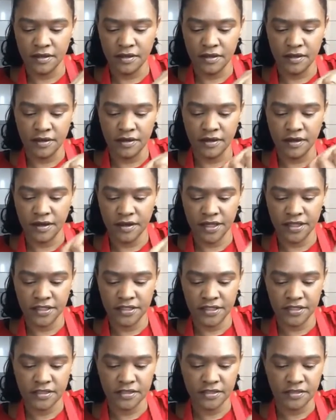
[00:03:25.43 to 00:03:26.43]
a
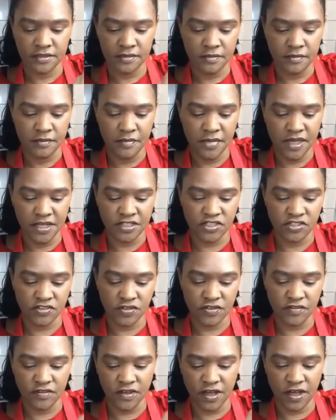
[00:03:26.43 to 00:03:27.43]
nice mixture
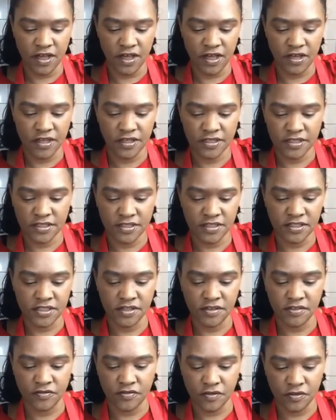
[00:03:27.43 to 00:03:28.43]
of colours and
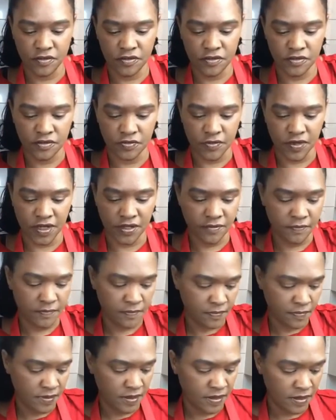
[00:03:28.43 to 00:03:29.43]
so forth as well.
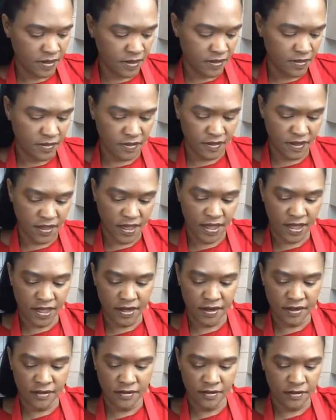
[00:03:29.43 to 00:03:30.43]

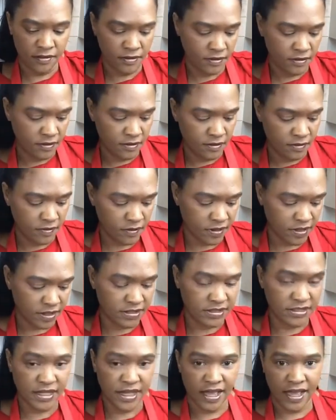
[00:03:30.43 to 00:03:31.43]
Then I'm going
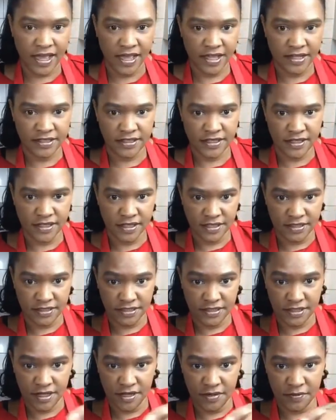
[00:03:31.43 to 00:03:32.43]
to add the
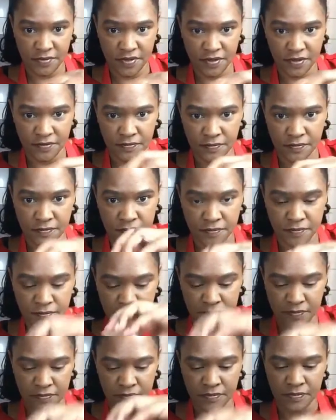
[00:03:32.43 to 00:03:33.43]
cinnamon
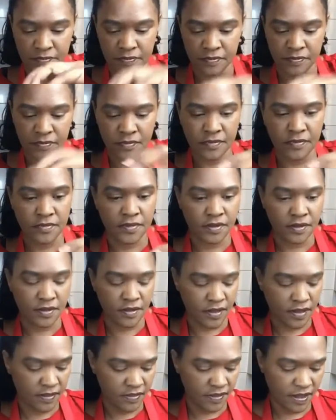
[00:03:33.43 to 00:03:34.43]

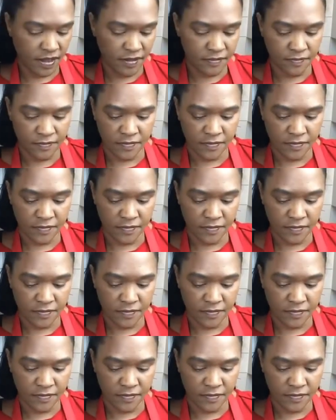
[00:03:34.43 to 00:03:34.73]
like that,